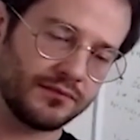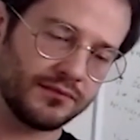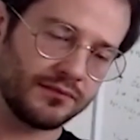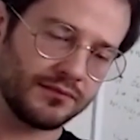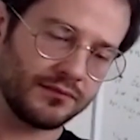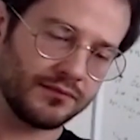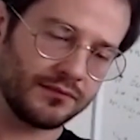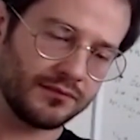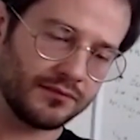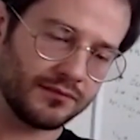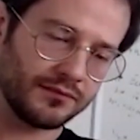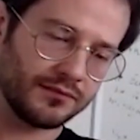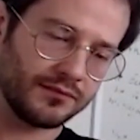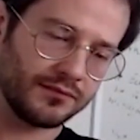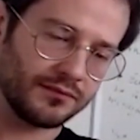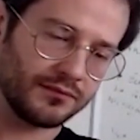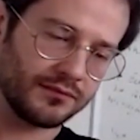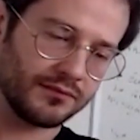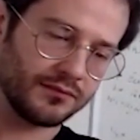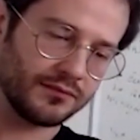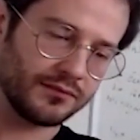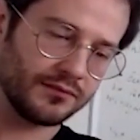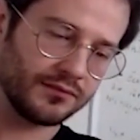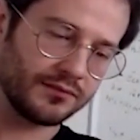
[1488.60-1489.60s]

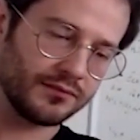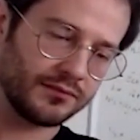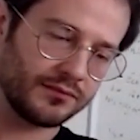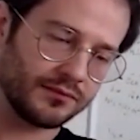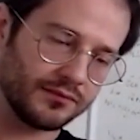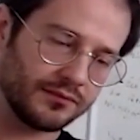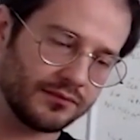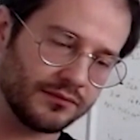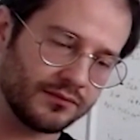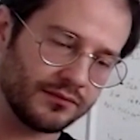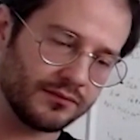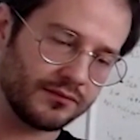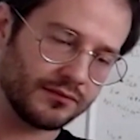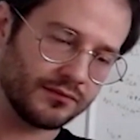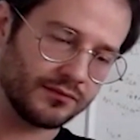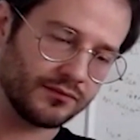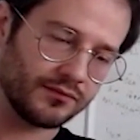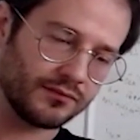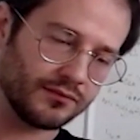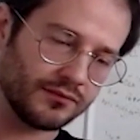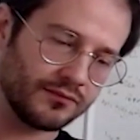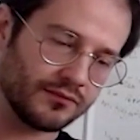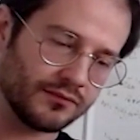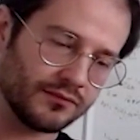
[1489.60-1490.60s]

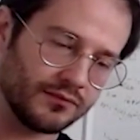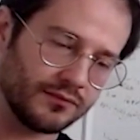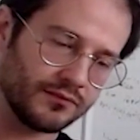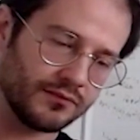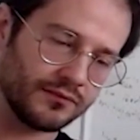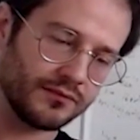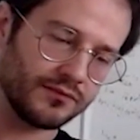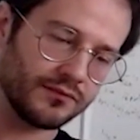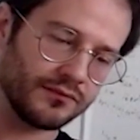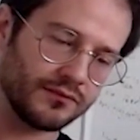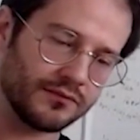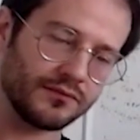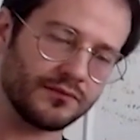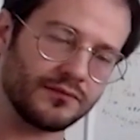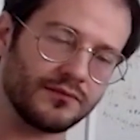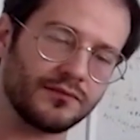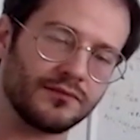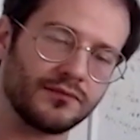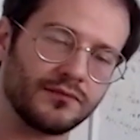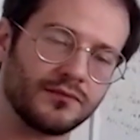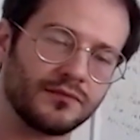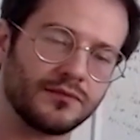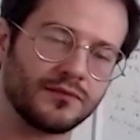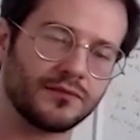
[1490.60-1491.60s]

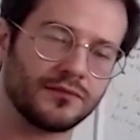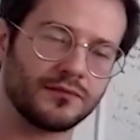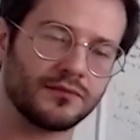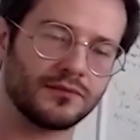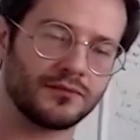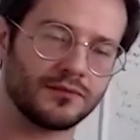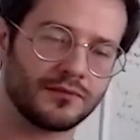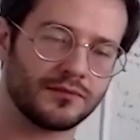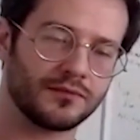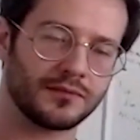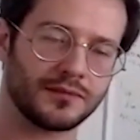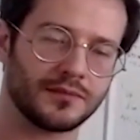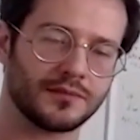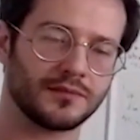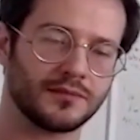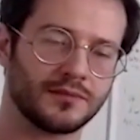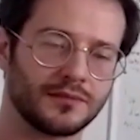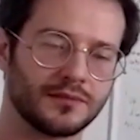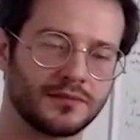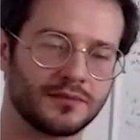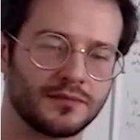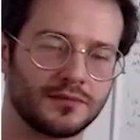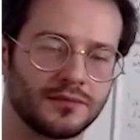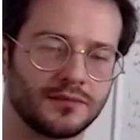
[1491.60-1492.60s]

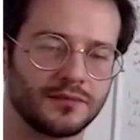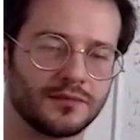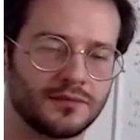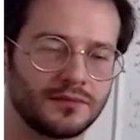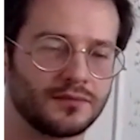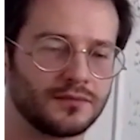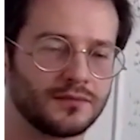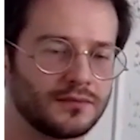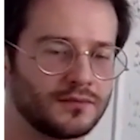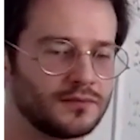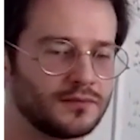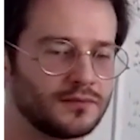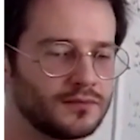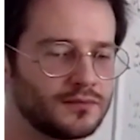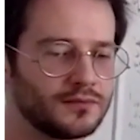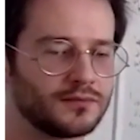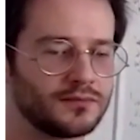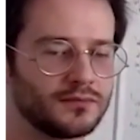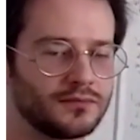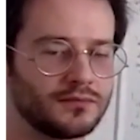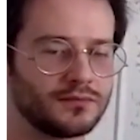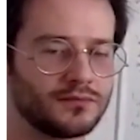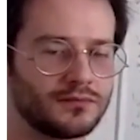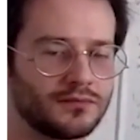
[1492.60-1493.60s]

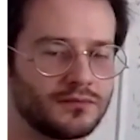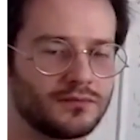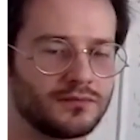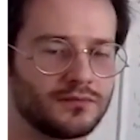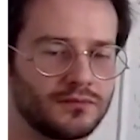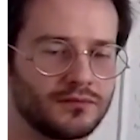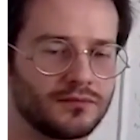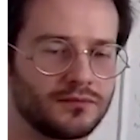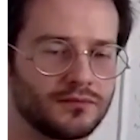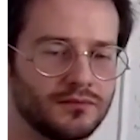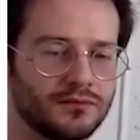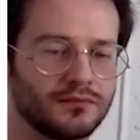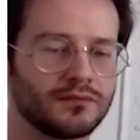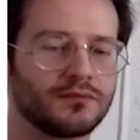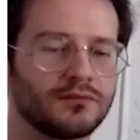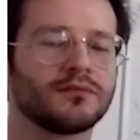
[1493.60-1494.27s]
The person shown says nothing.